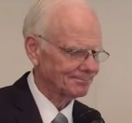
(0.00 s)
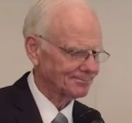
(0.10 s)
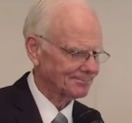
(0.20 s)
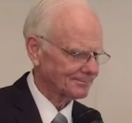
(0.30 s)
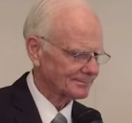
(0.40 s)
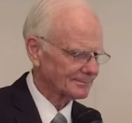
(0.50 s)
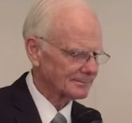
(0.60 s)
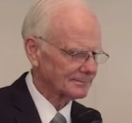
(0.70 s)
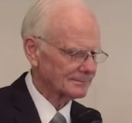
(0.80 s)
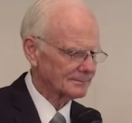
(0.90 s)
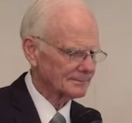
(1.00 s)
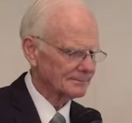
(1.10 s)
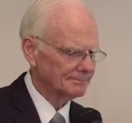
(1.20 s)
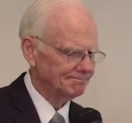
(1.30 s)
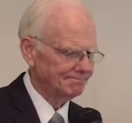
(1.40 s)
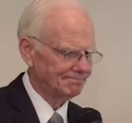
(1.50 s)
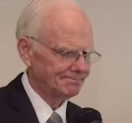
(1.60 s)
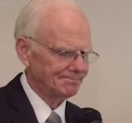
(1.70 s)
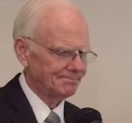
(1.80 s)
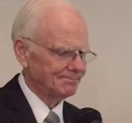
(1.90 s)

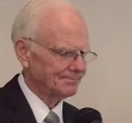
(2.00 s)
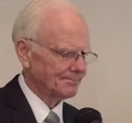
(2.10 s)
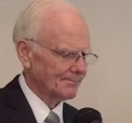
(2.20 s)
No one is speaking in this clip.